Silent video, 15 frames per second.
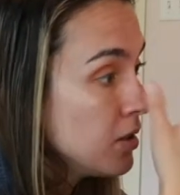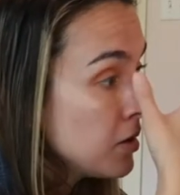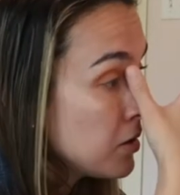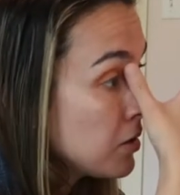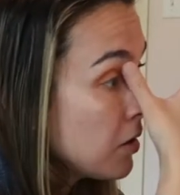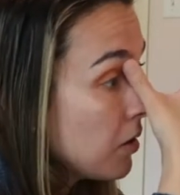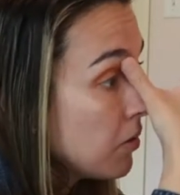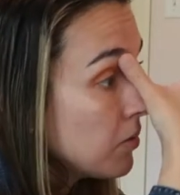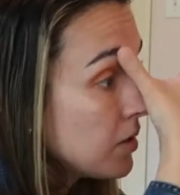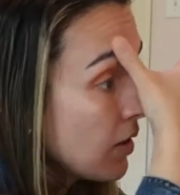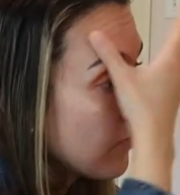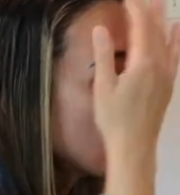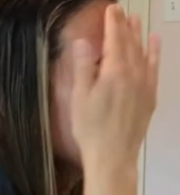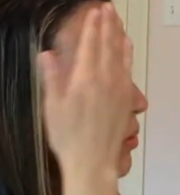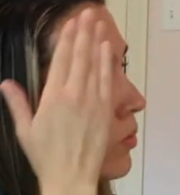So
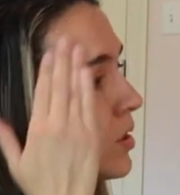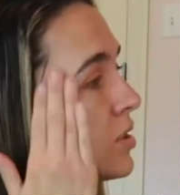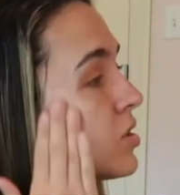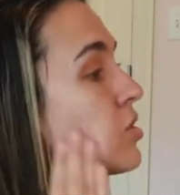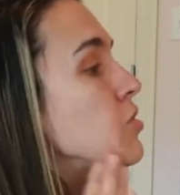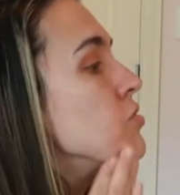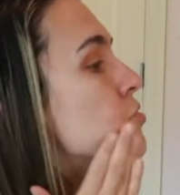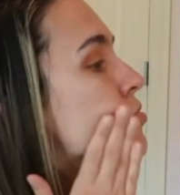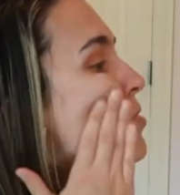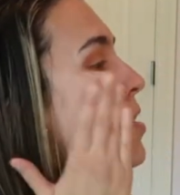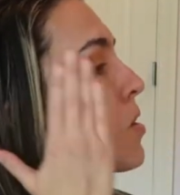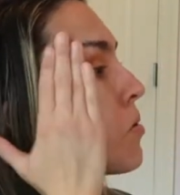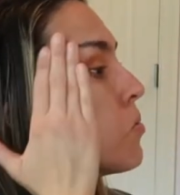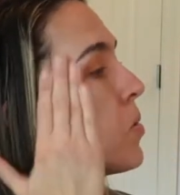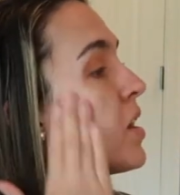definitely one to
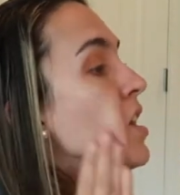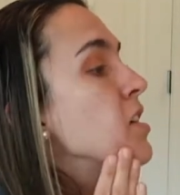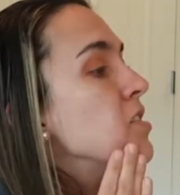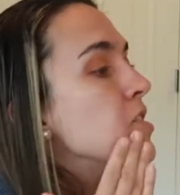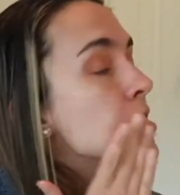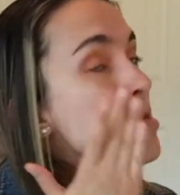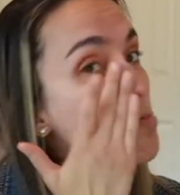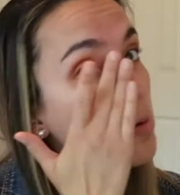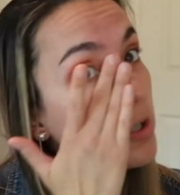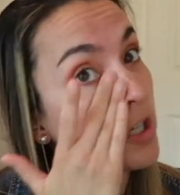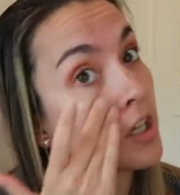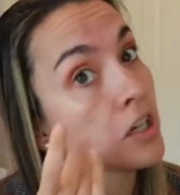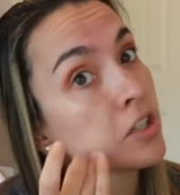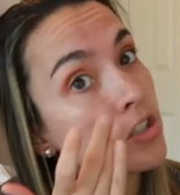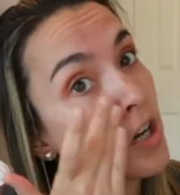grow with, and we're
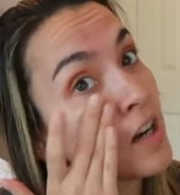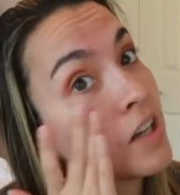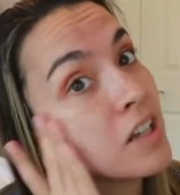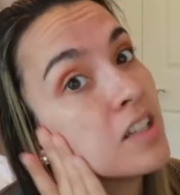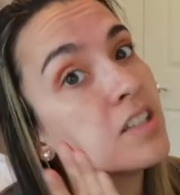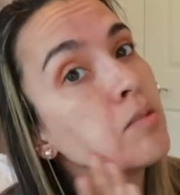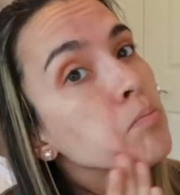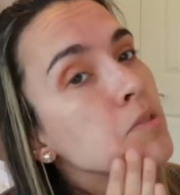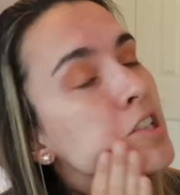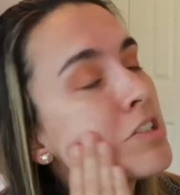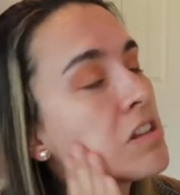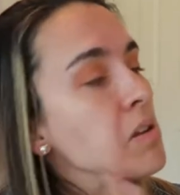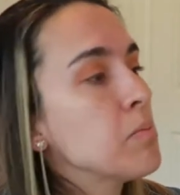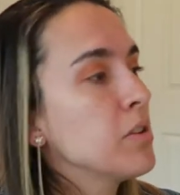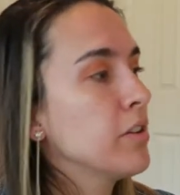going to try and get something
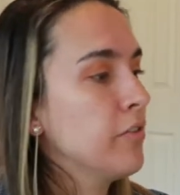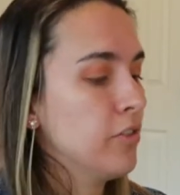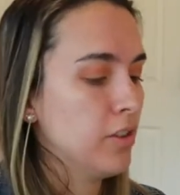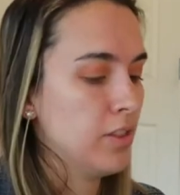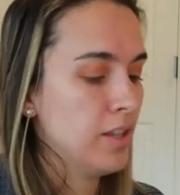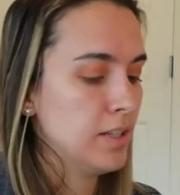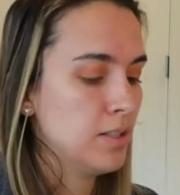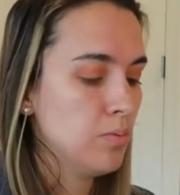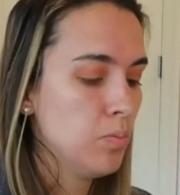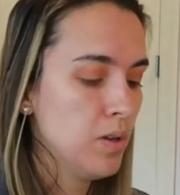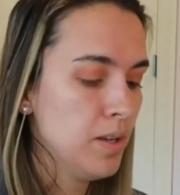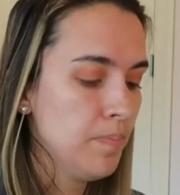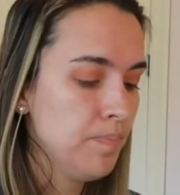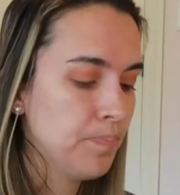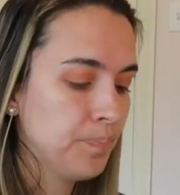similar for this
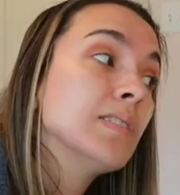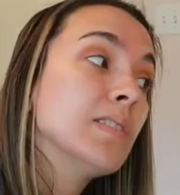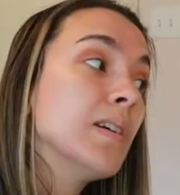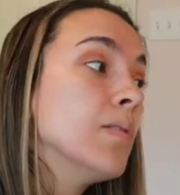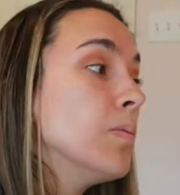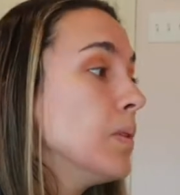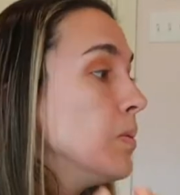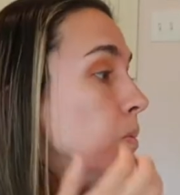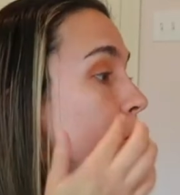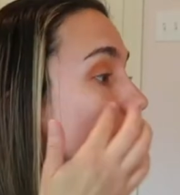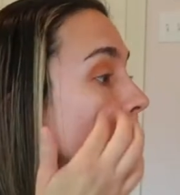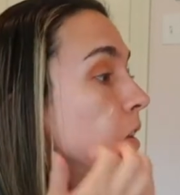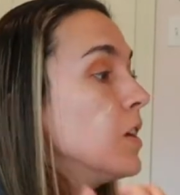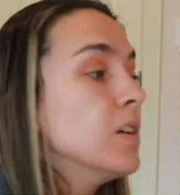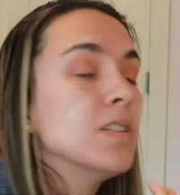one. So we
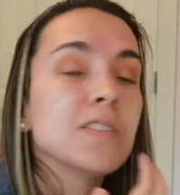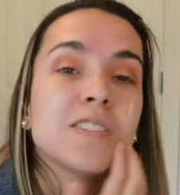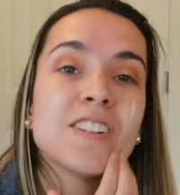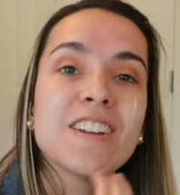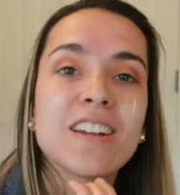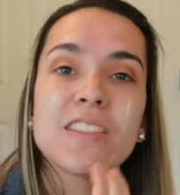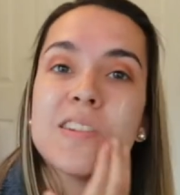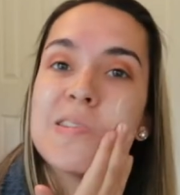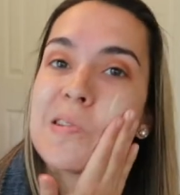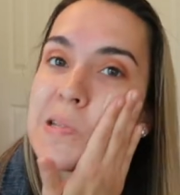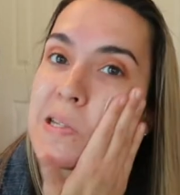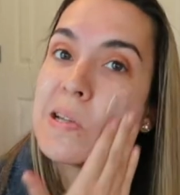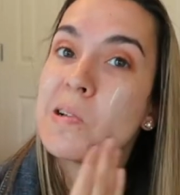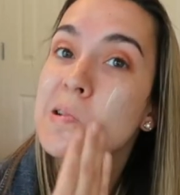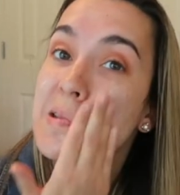will check those
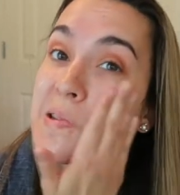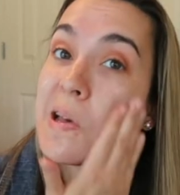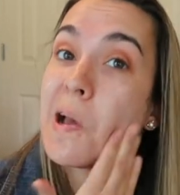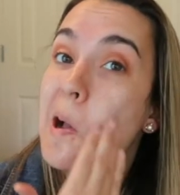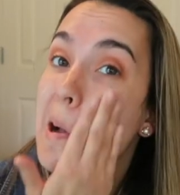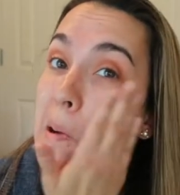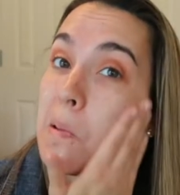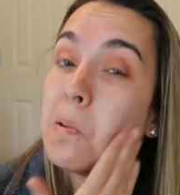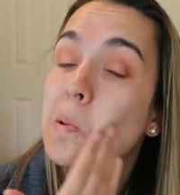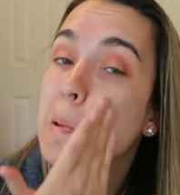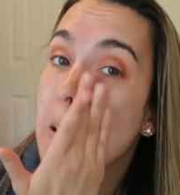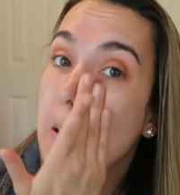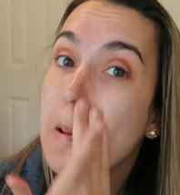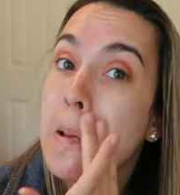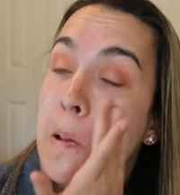sales out
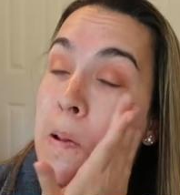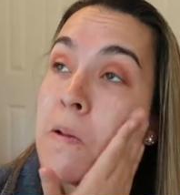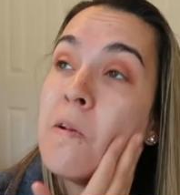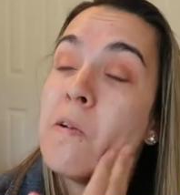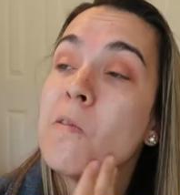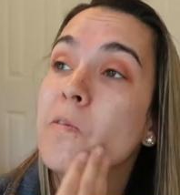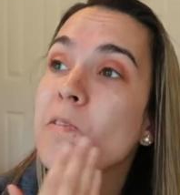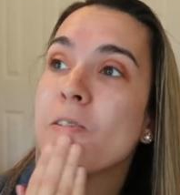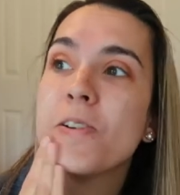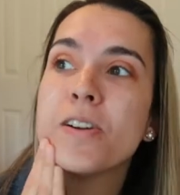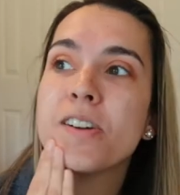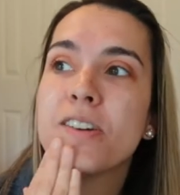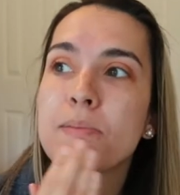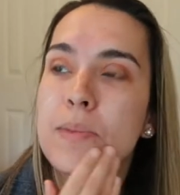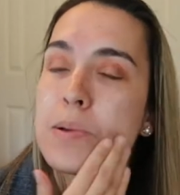
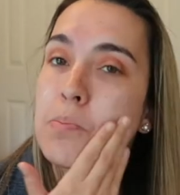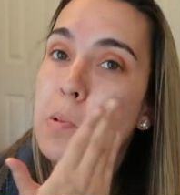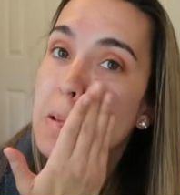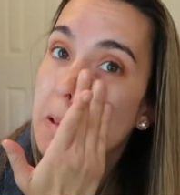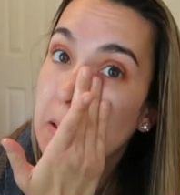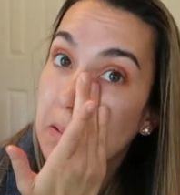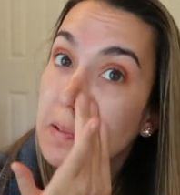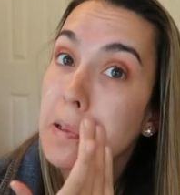for Memorial